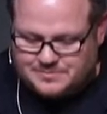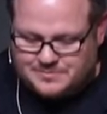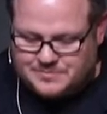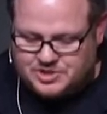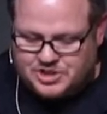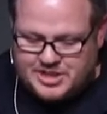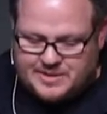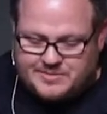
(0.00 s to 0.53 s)

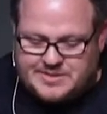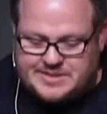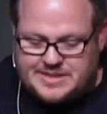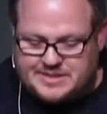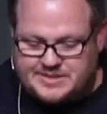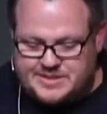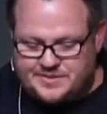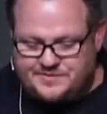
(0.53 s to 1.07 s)
James says
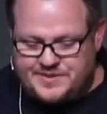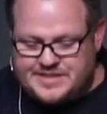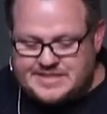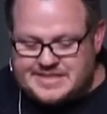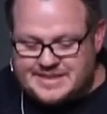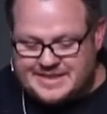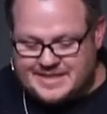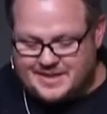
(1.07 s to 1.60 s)
to
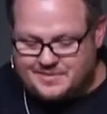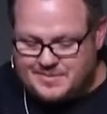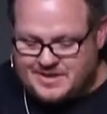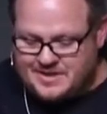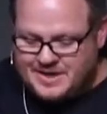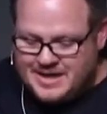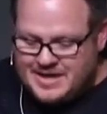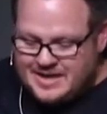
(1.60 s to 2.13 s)
visit them, and
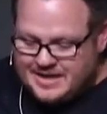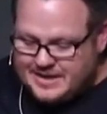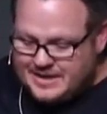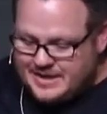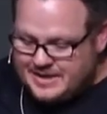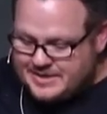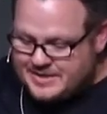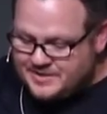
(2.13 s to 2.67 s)

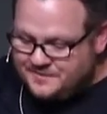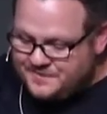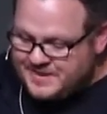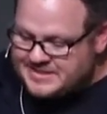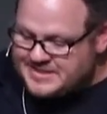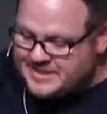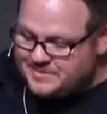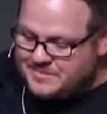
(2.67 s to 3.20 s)
eh, to
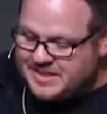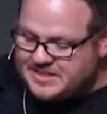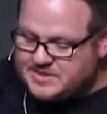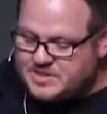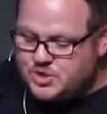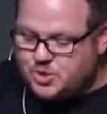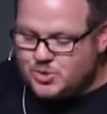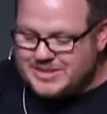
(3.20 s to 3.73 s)
visit means
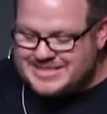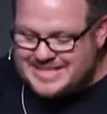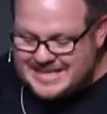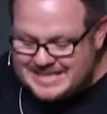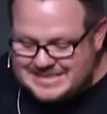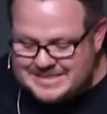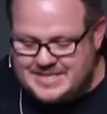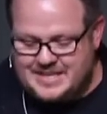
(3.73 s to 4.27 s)
to
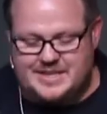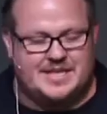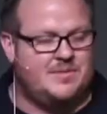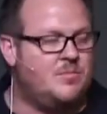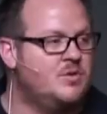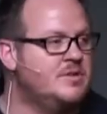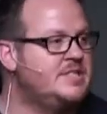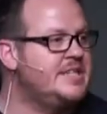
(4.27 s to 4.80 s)
attend to them
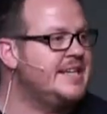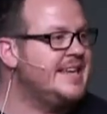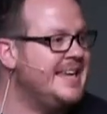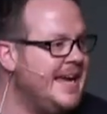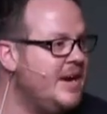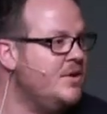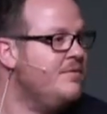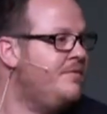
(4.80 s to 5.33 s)
or to
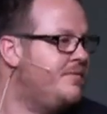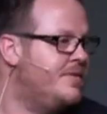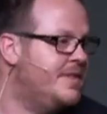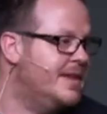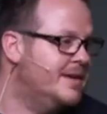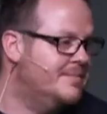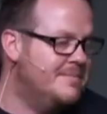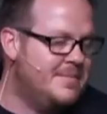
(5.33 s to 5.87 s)
care for them,
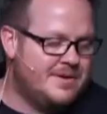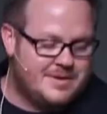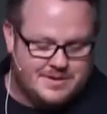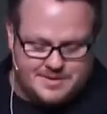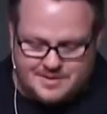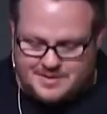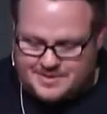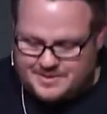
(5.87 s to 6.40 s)

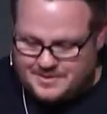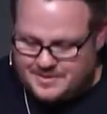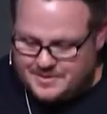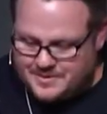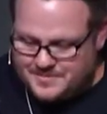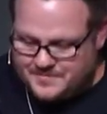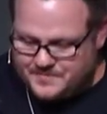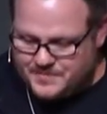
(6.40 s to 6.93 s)

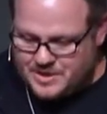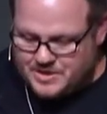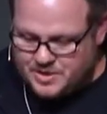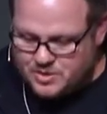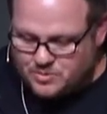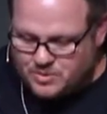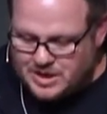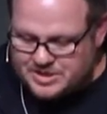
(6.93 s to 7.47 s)
to
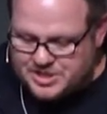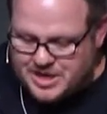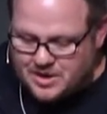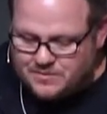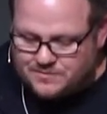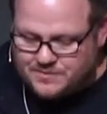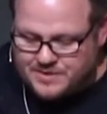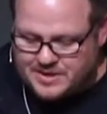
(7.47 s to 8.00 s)
watch
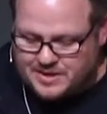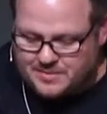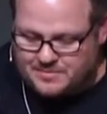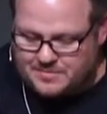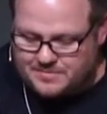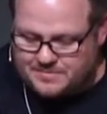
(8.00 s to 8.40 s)
out for them,